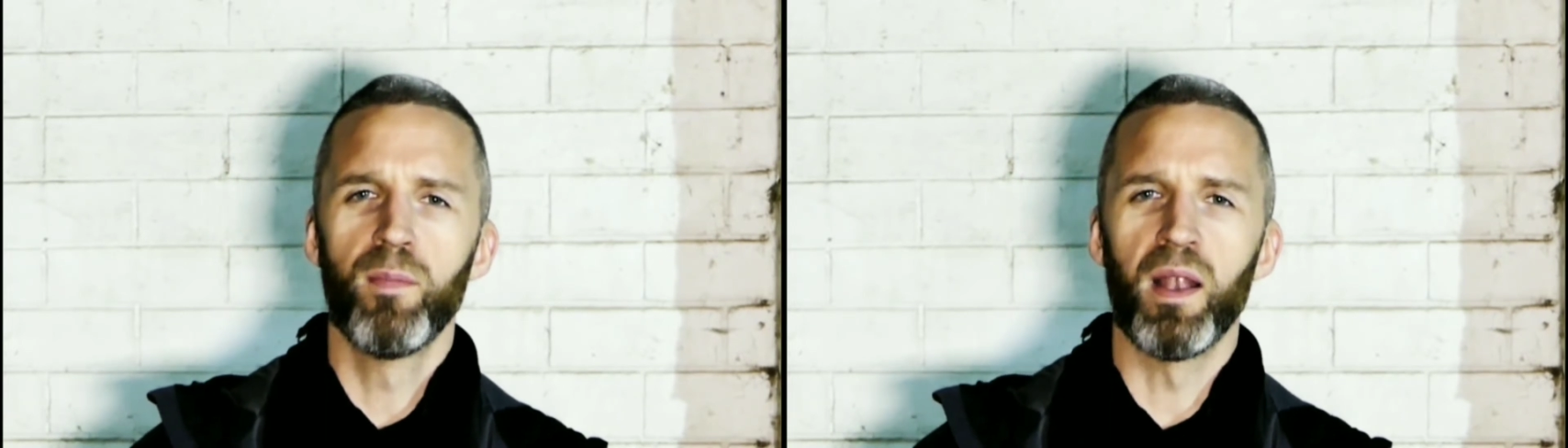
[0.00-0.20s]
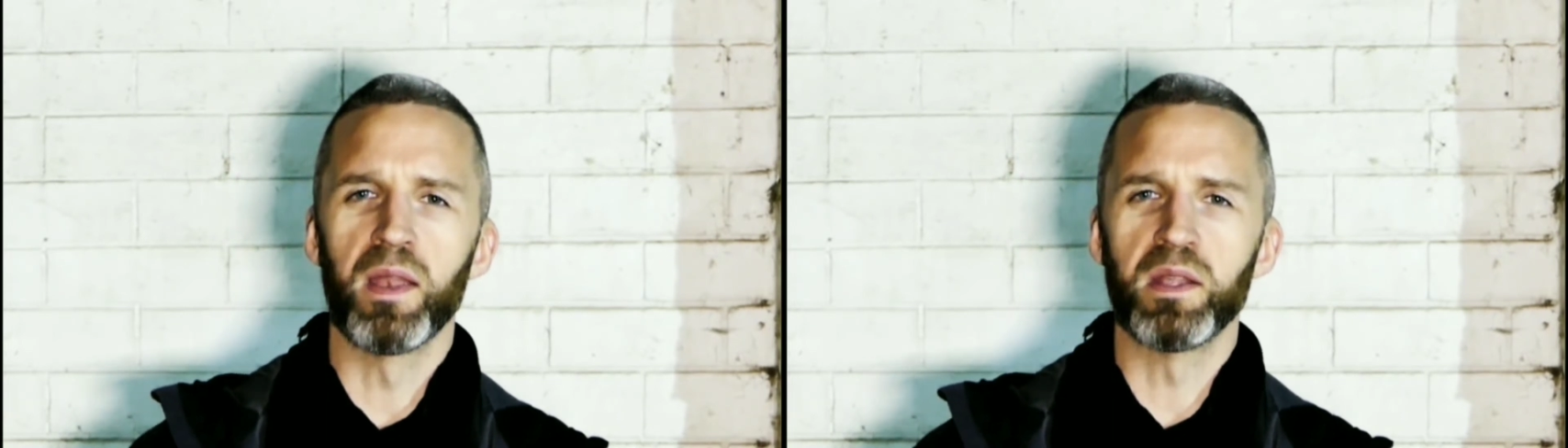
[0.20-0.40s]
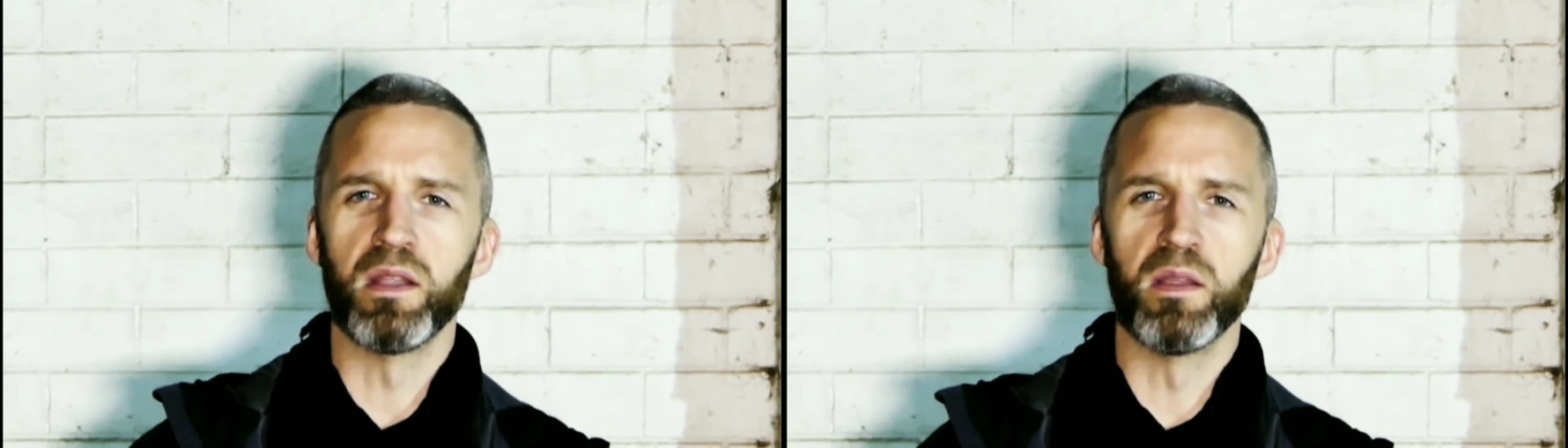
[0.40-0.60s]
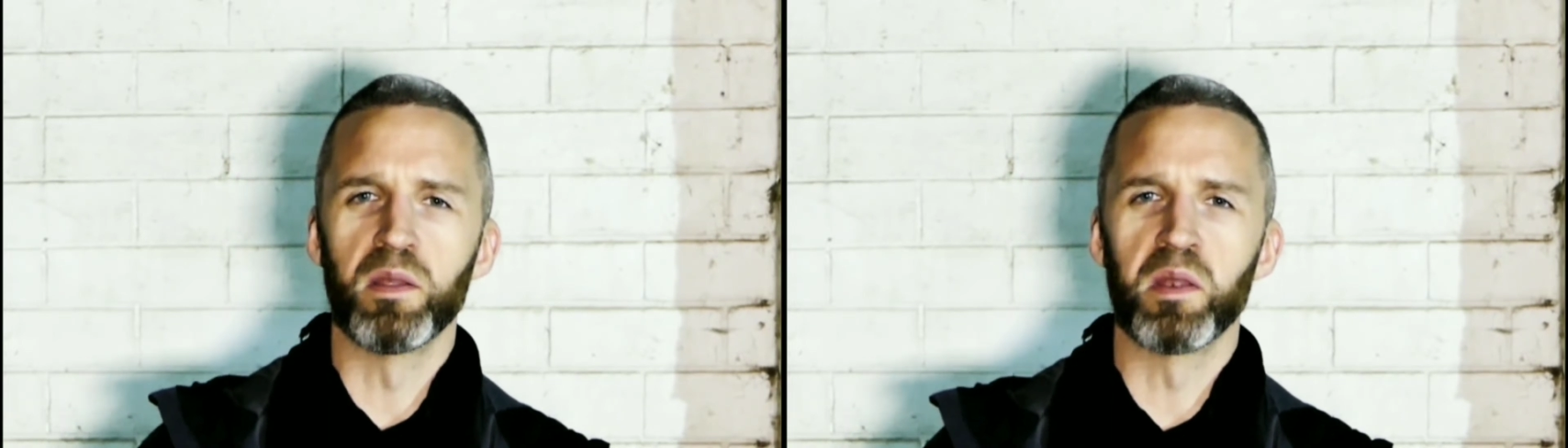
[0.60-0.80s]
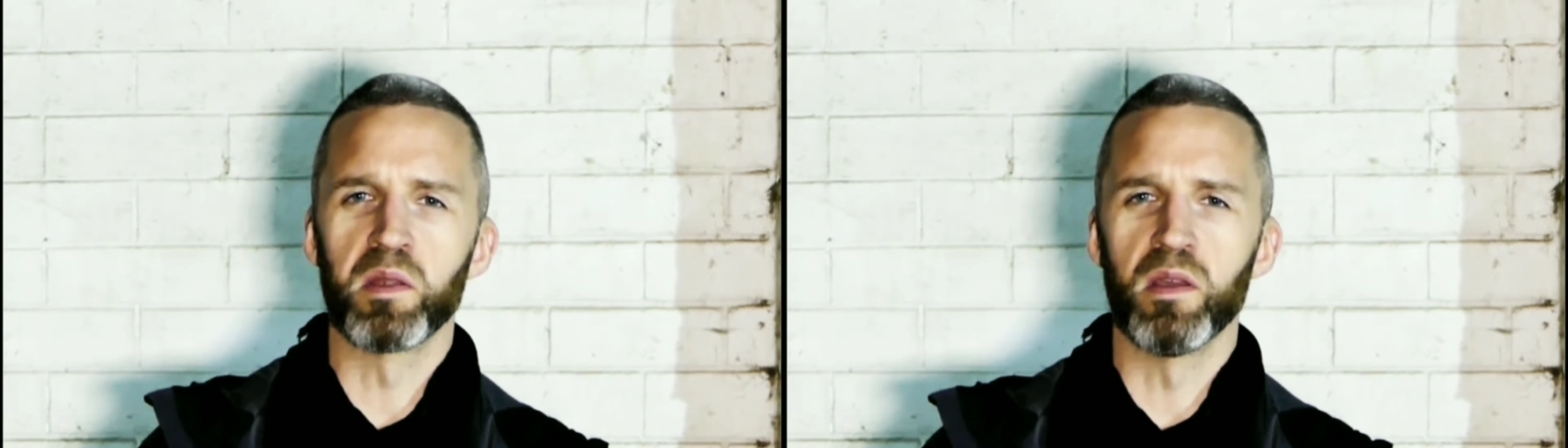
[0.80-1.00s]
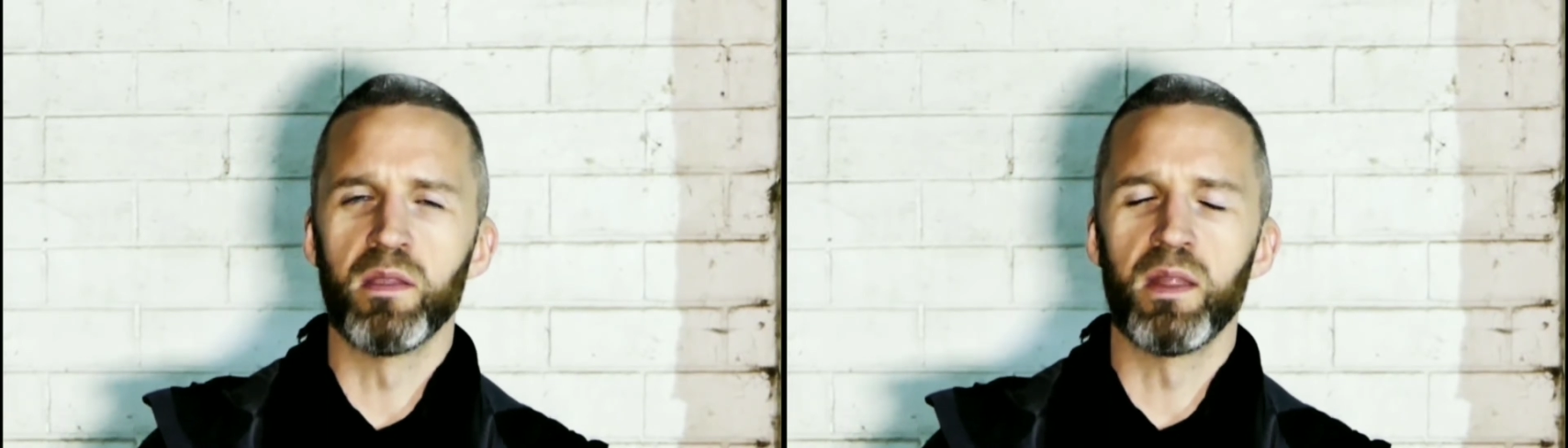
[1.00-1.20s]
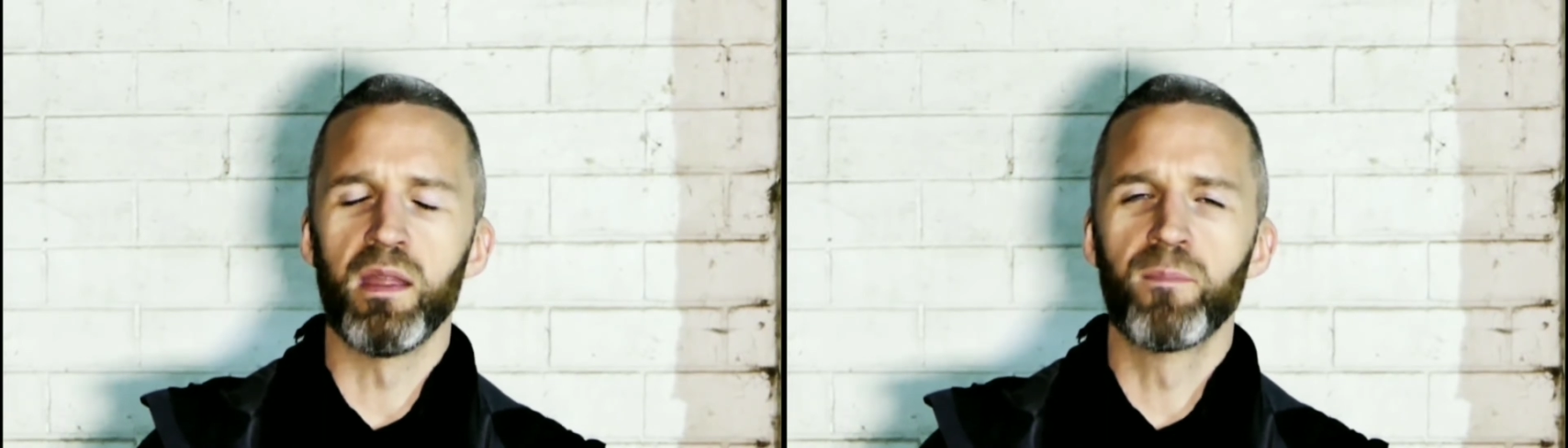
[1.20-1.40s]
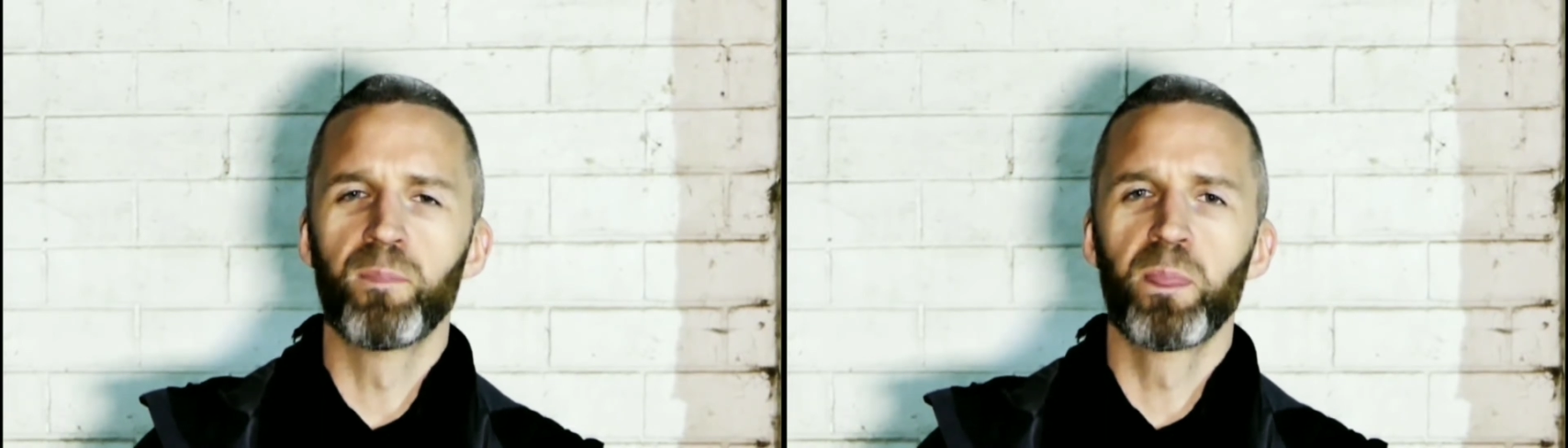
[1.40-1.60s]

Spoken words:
Palestinian society,